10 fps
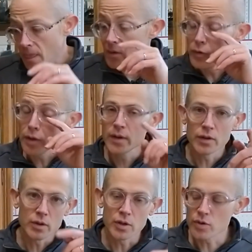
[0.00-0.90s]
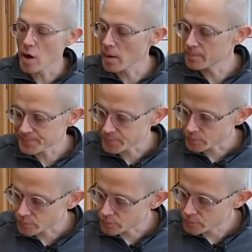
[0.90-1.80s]
The other thing that you can try
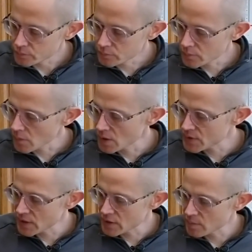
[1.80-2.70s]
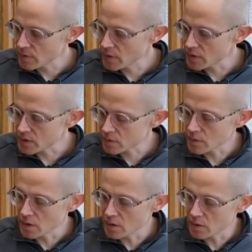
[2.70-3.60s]
is take some of this
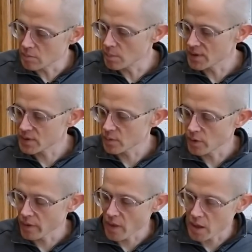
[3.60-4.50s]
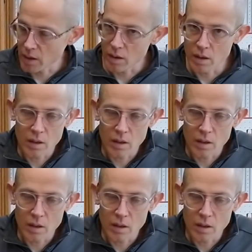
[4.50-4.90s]
and then mix it with like